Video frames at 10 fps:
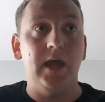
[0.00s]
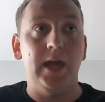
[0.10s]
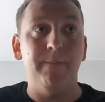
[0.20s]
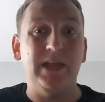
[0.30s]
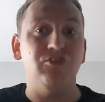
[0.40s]

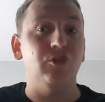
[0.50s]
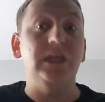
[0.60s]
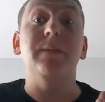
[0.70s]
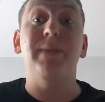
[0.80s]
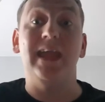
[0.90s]
make sure that
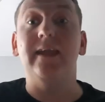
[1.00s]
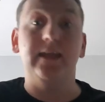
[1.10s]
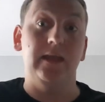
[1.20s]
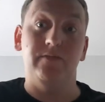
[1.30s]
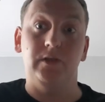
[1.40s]
you pick
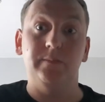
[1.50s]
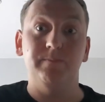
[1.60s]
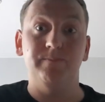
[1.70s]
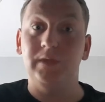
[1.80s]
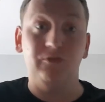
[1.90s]
carefully.
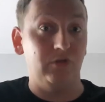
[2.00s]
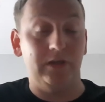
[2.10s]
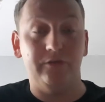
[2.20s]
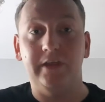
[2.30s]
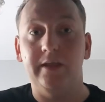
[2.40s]
That's all I'll say